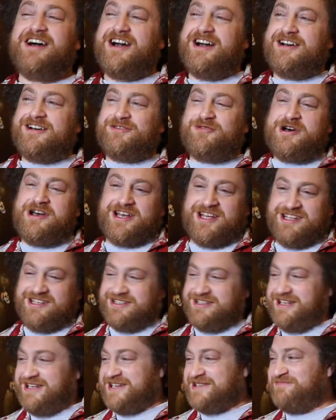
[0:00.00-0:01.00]
Oh what,
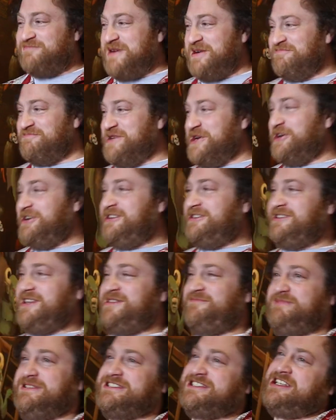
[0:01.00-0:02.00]
you like my mural?
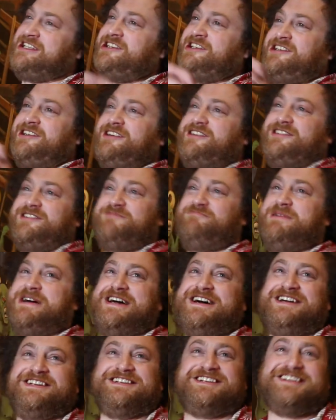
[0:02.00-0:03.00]
Let me tell you all
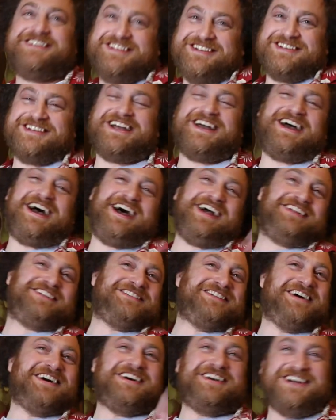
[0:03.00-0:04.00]
about it yeah, I
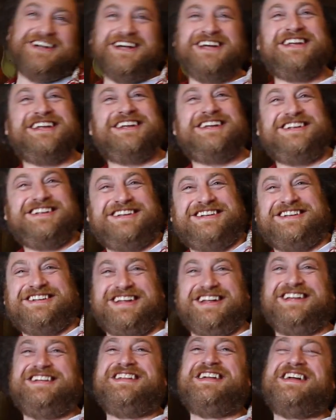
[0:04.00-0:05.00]
don't
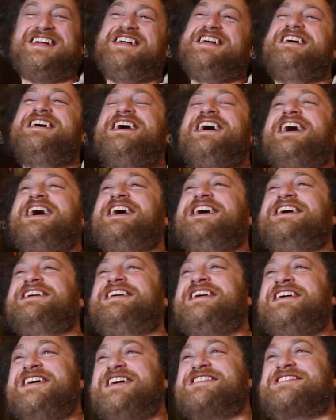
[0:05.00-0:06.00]
know.
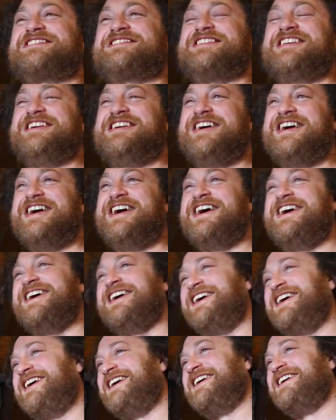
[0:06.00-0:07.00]
it, it's the,
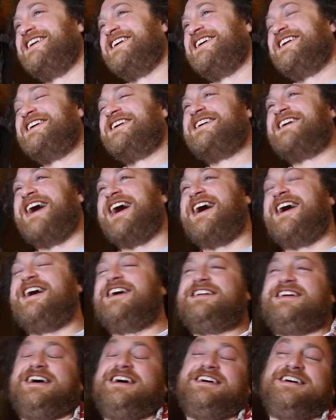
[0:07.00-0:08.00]
uh,
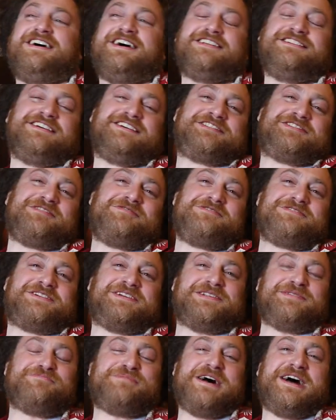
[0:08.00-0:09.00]
I, I like
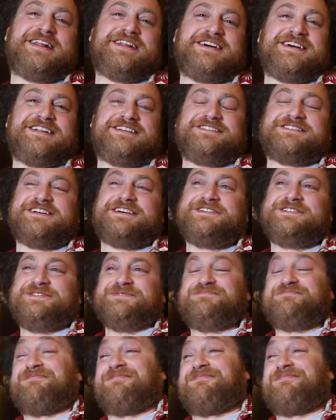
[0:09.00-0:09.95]
talking about it. I don't know.